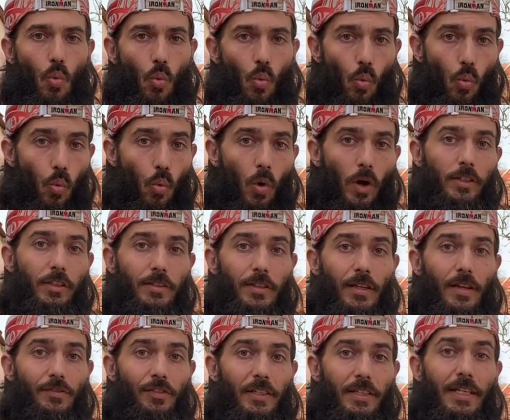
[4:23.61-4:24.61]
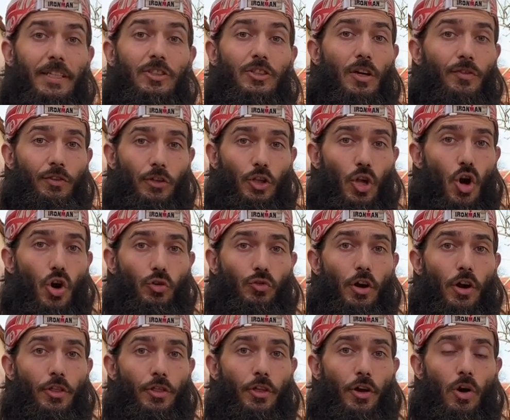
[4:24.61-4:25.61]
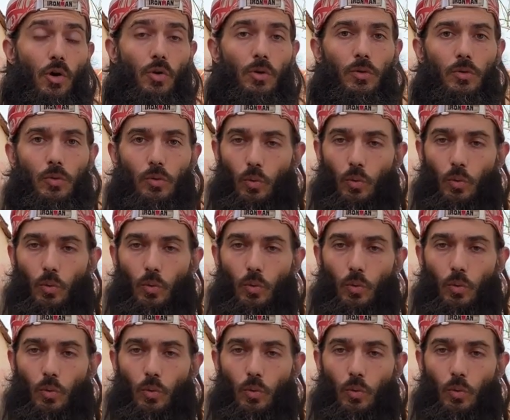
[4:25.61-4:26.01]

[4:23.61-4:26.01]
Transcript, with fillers: What's the definition of a long run though?